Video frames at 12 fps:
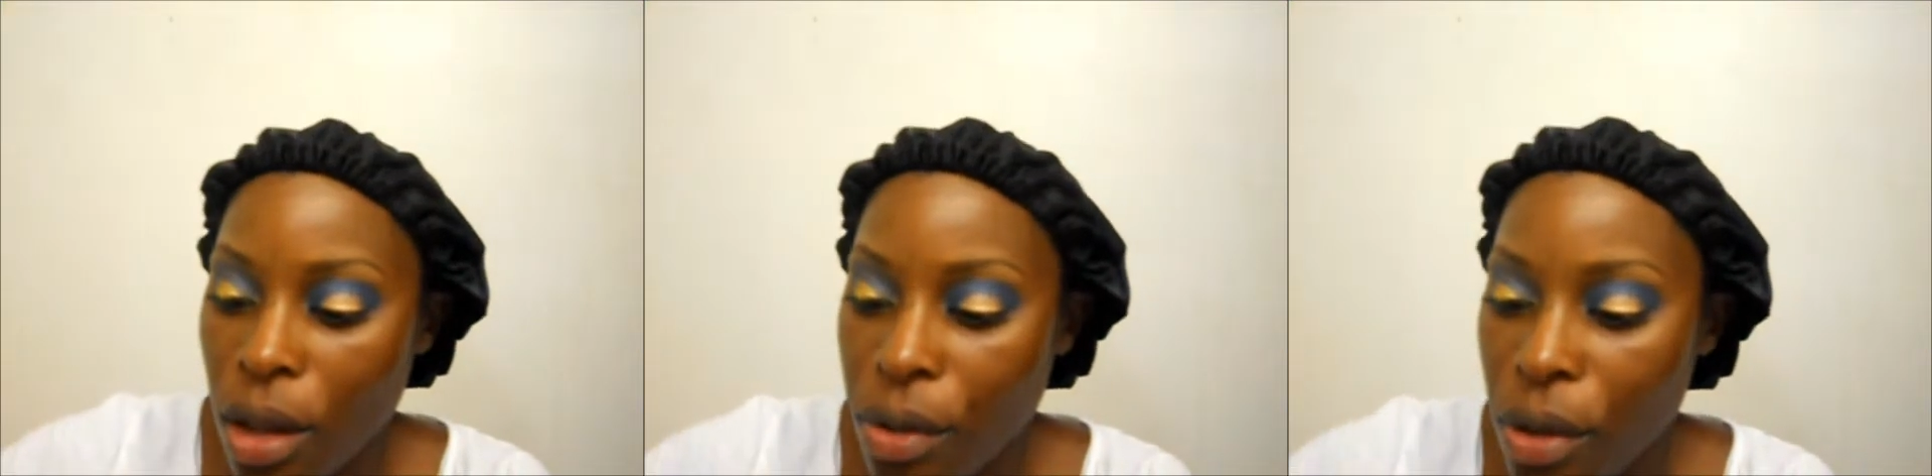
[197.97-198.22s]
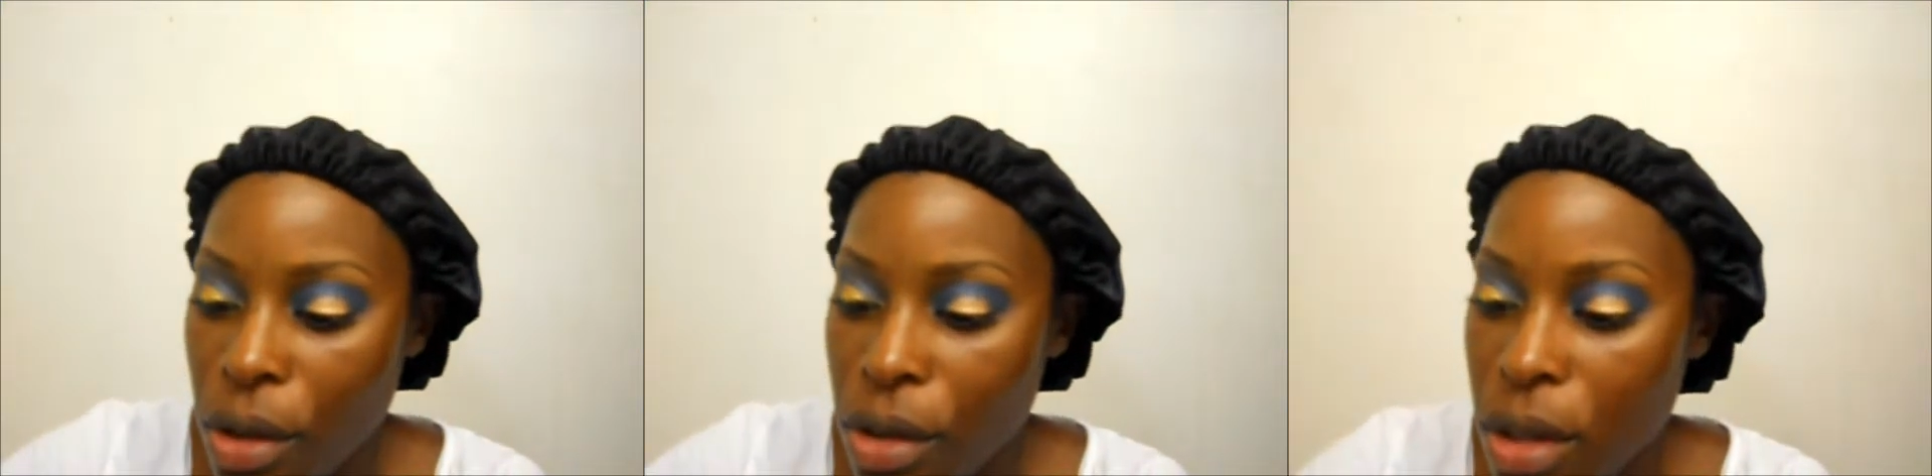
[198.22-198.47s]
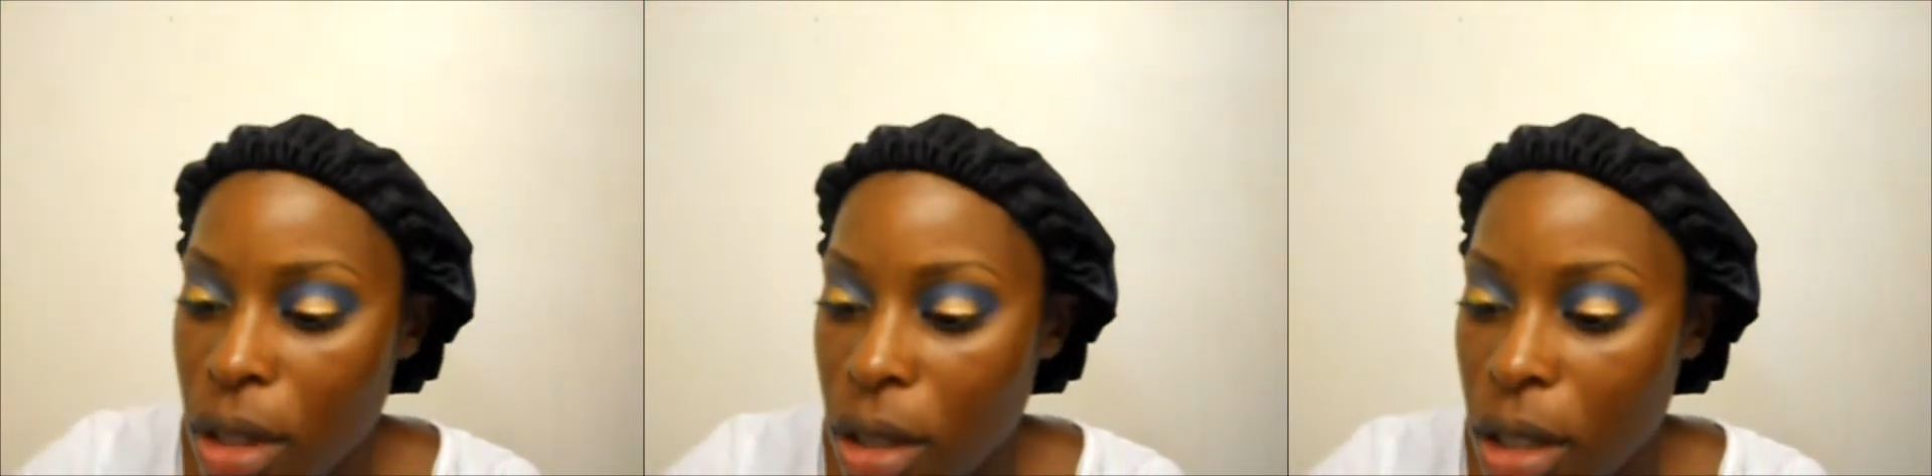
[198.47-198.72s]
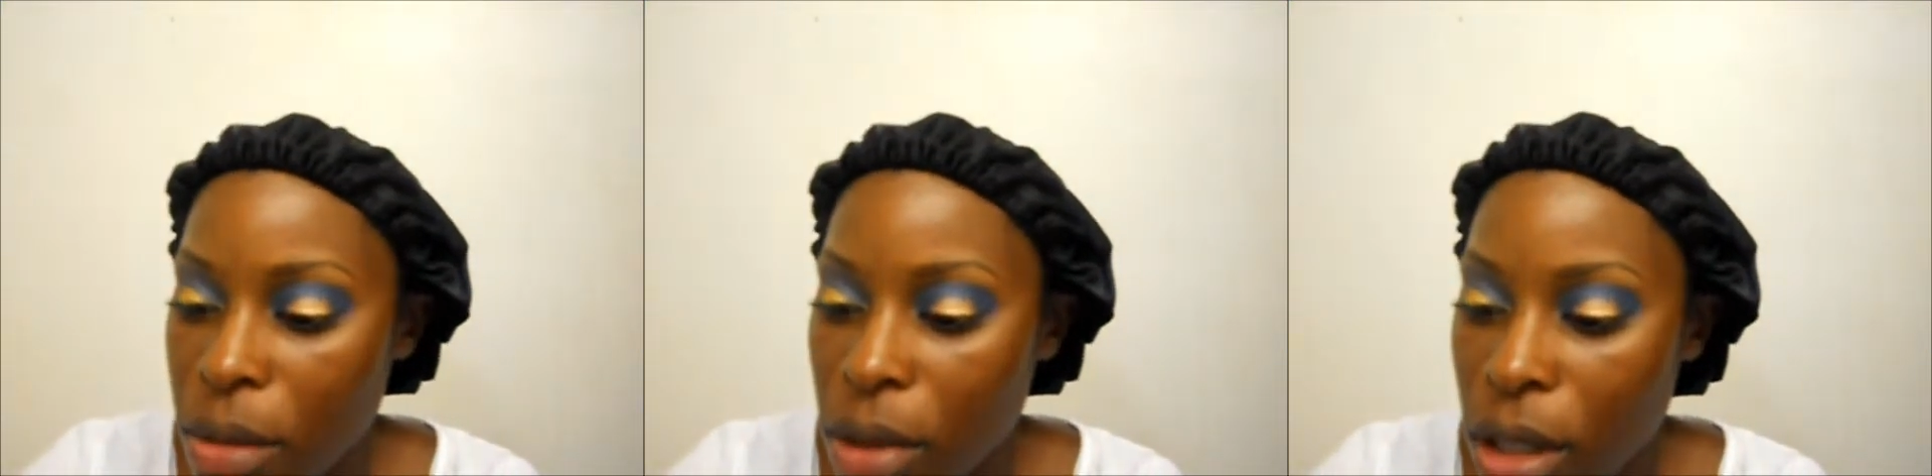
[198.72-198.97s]
the first thing that
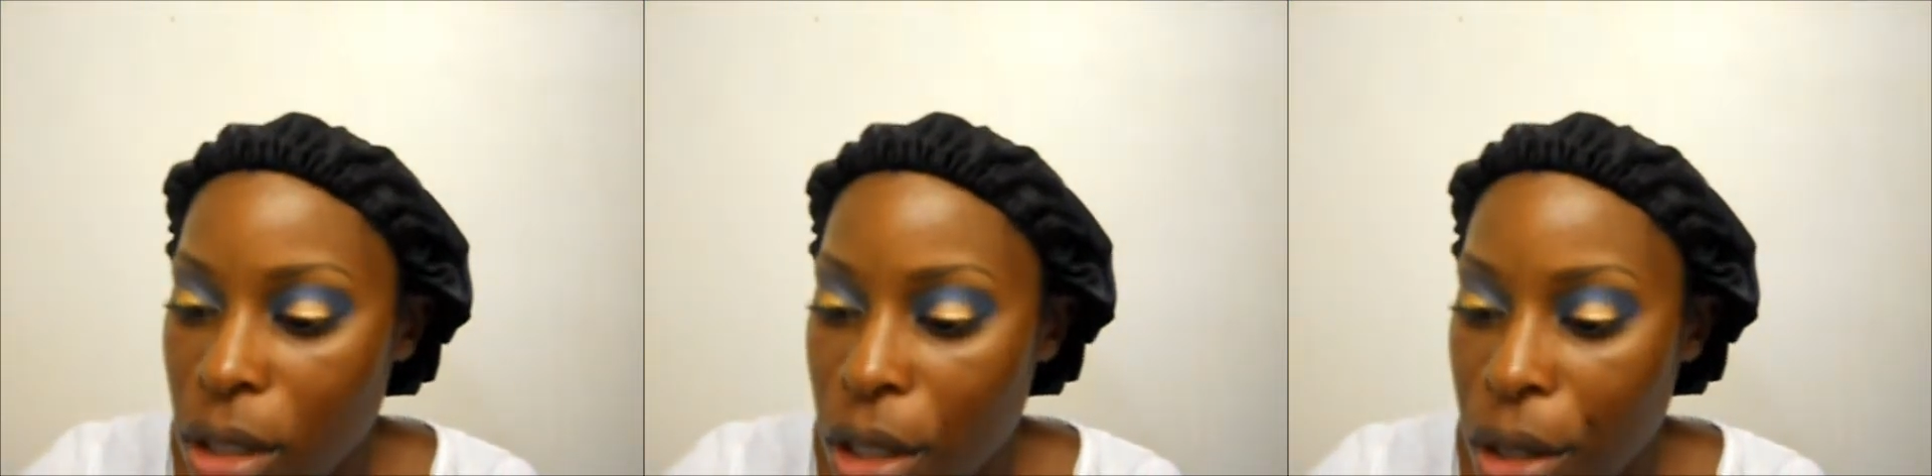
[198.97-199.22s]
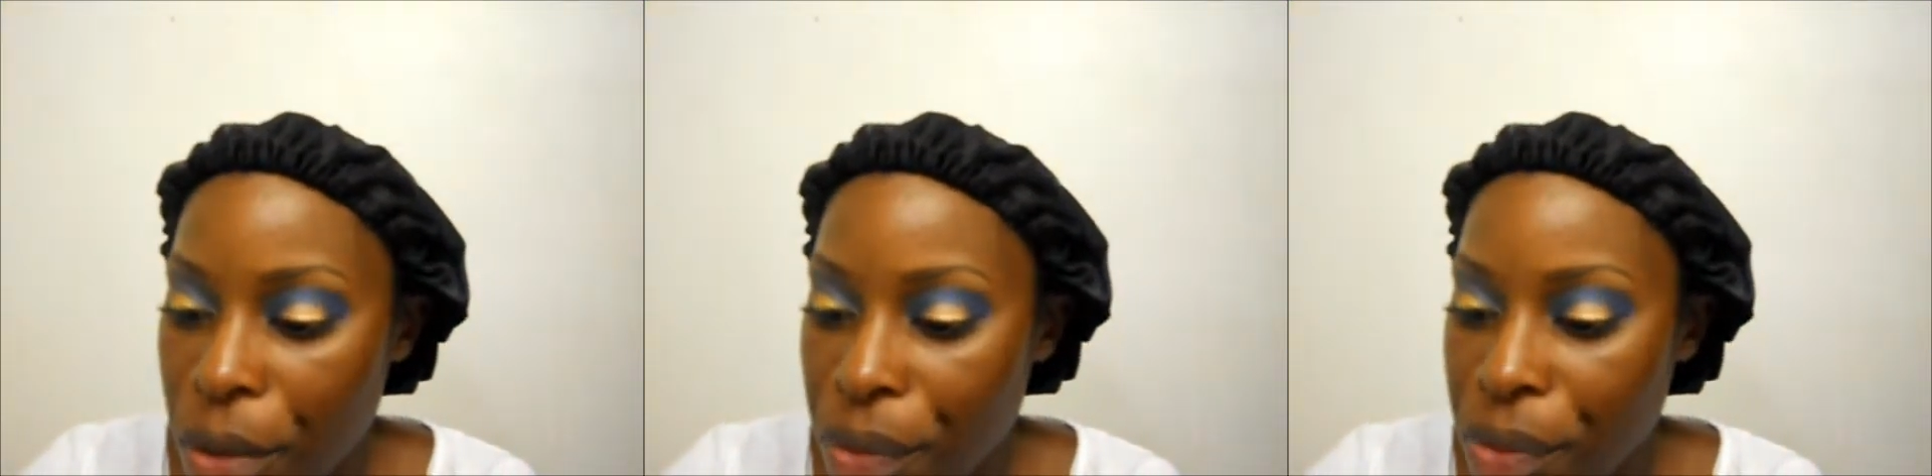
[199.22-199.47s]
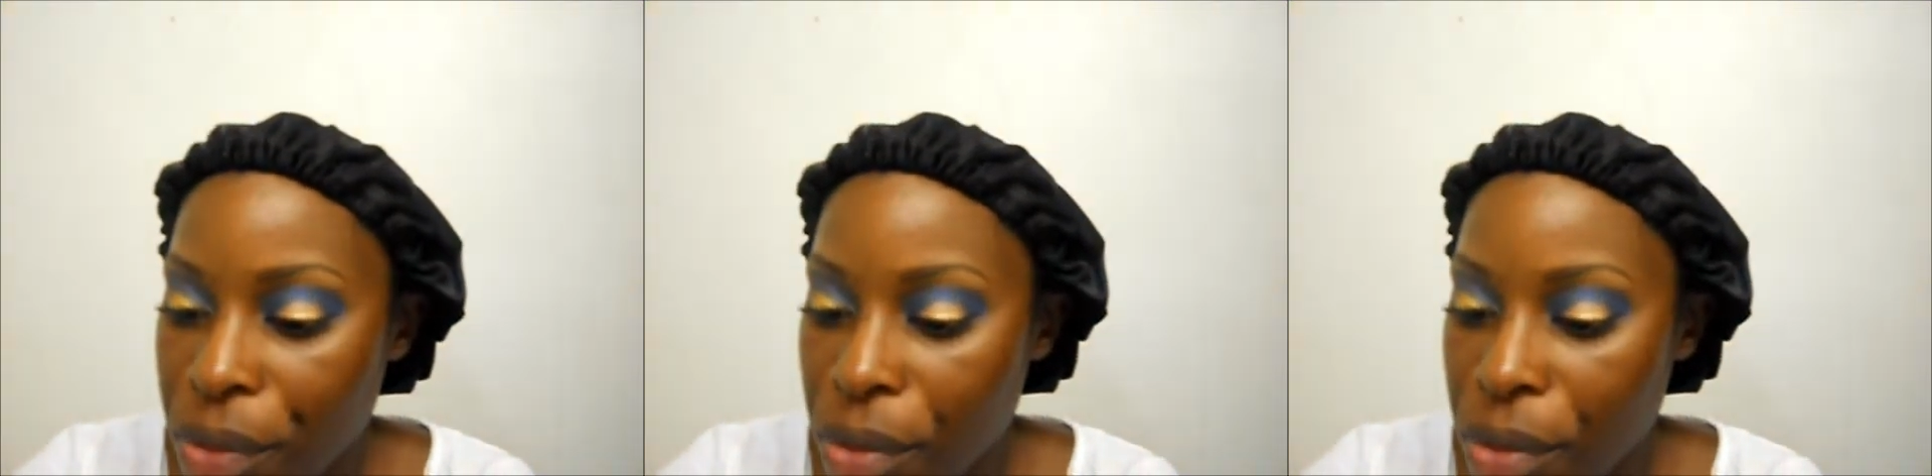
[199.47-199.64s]
I'm going to do